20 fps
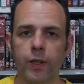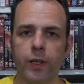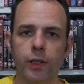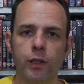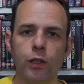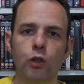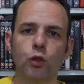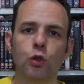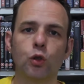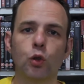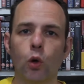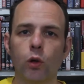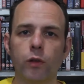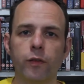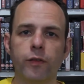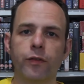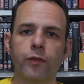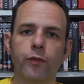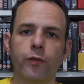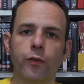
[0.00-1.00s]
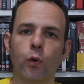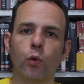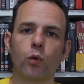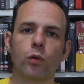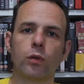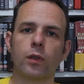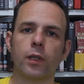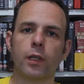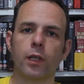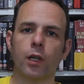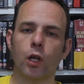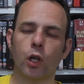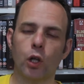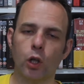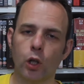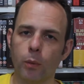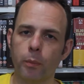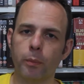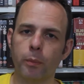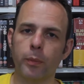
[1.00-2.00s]
in the John Ford at
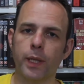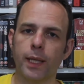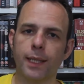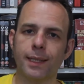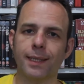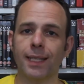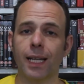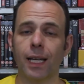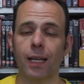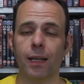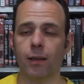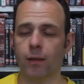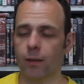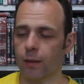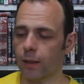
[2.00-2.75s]
Columbia set